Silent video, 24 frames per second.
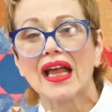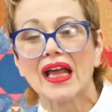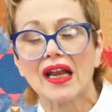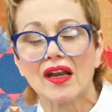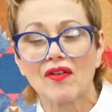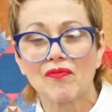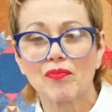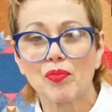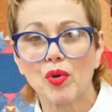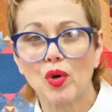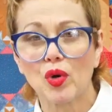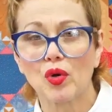kind
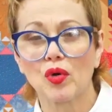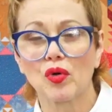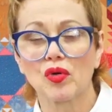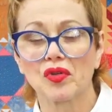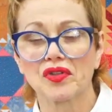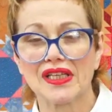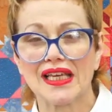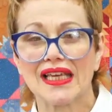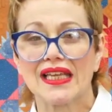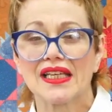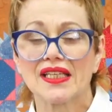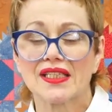of
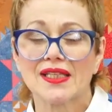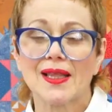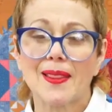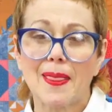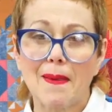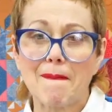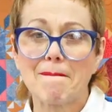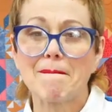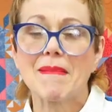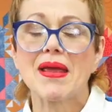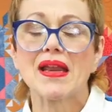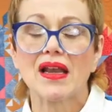pulled into
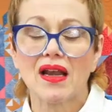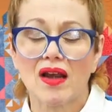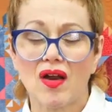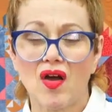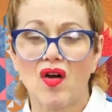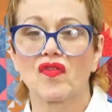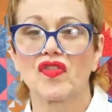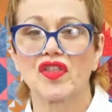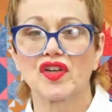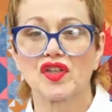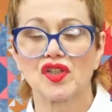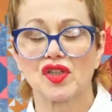the middle
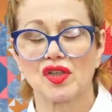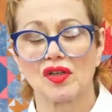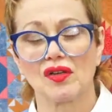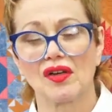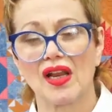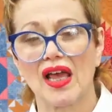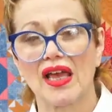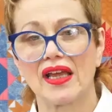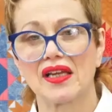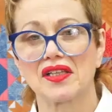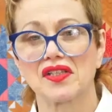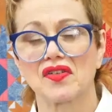of the two
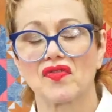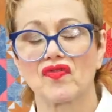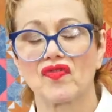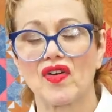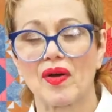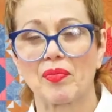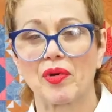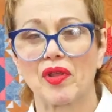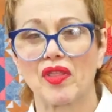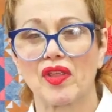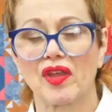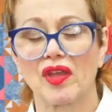layers of
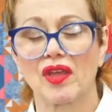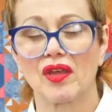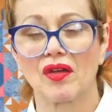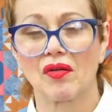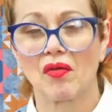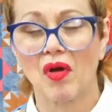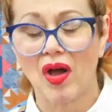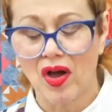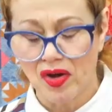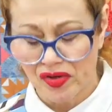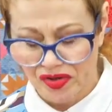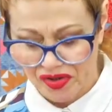fabric that
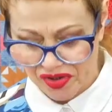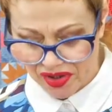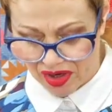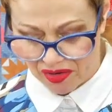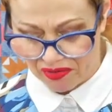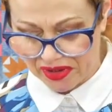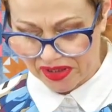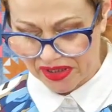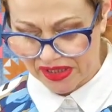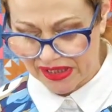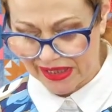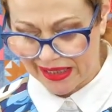you are
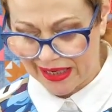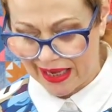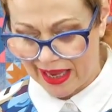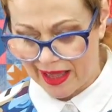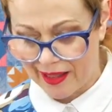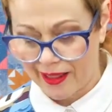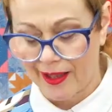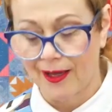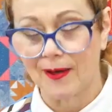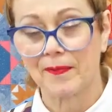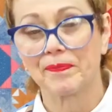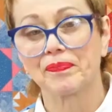sewing
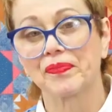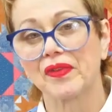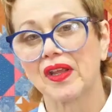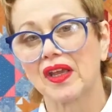together.